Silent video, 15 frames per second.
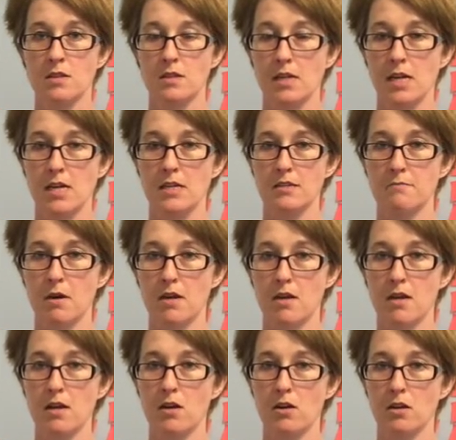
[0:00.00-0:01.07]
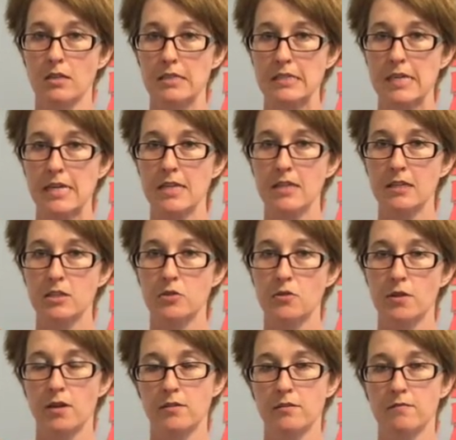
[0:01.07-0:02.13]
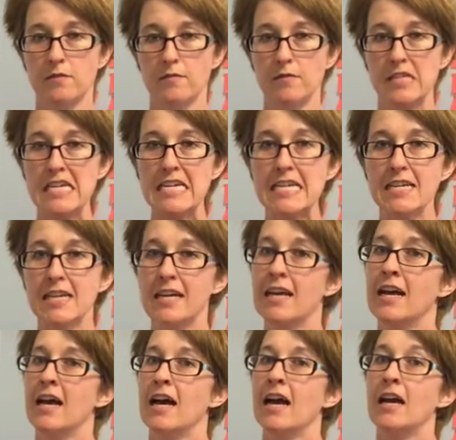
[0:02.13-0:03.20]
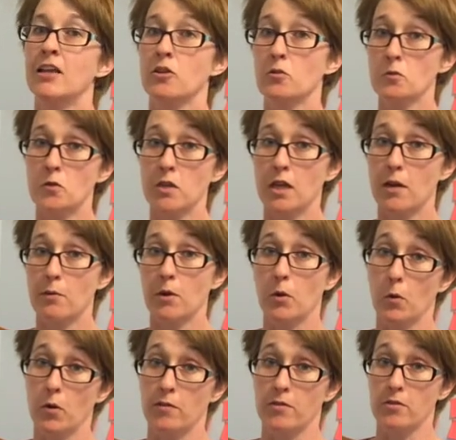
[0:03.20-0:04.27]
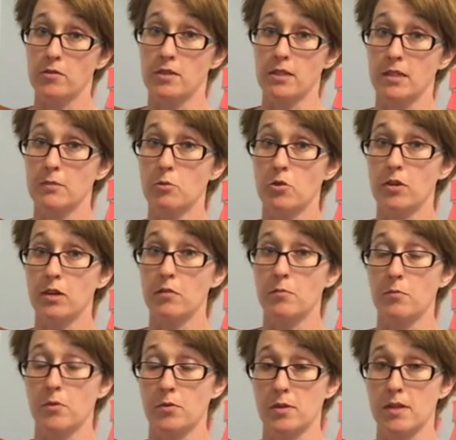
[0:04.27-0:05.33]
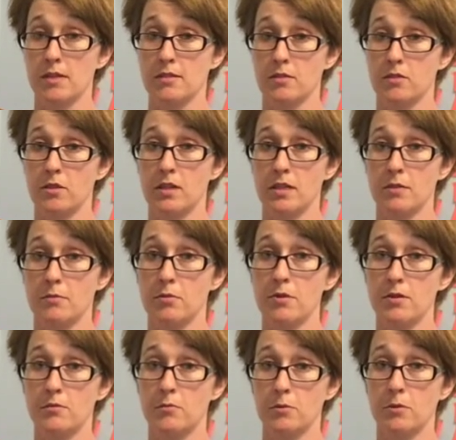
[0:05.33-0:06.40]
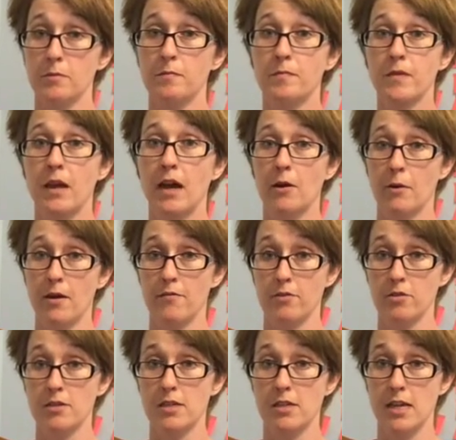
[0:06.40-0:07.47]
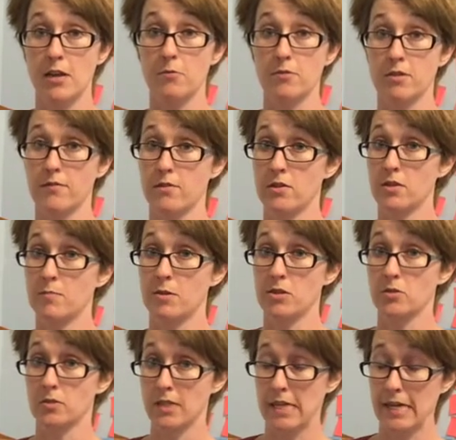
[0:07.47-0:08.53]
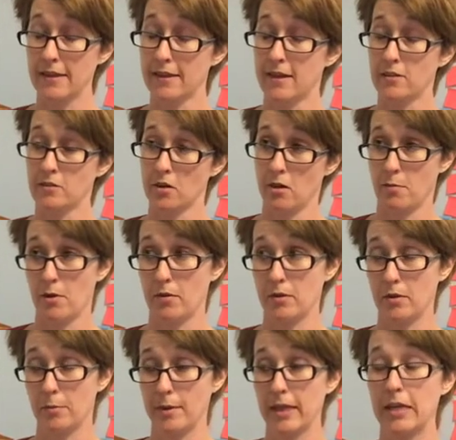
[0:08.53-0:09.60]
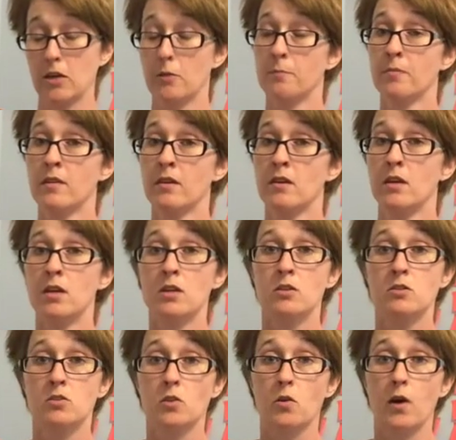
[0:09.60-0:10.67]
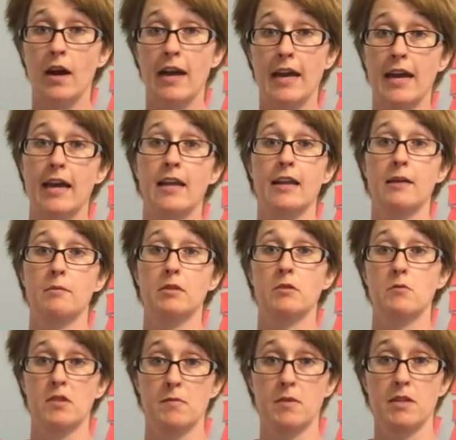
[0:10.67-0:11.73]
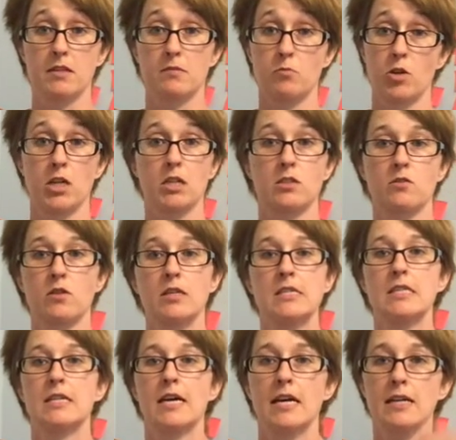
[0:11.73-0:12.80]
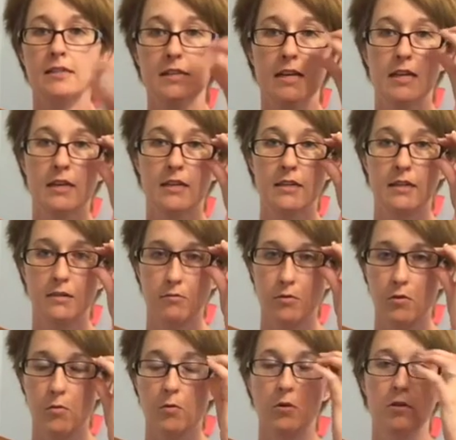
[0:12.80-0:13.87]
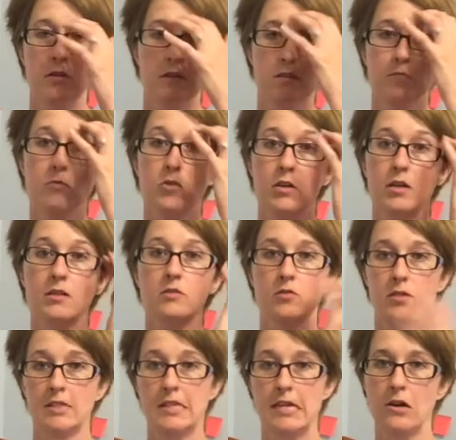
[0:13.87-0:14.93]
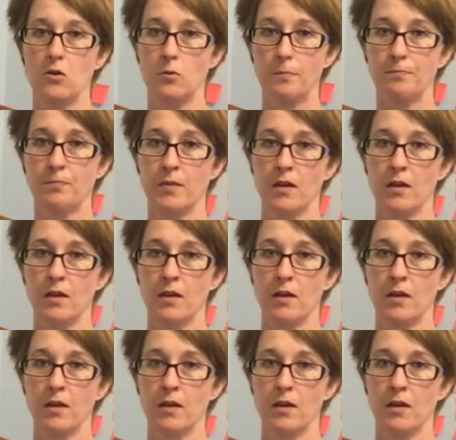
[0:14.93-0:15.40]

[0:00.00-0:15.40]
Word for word: today is Monday, August 10th, 2015. Usually I record first thing in the morning when both kids are in preschool. However, today was a very special day that I'll talk about a little bit later. So I had Emily with me this morning, so I did not record this morning, so it's now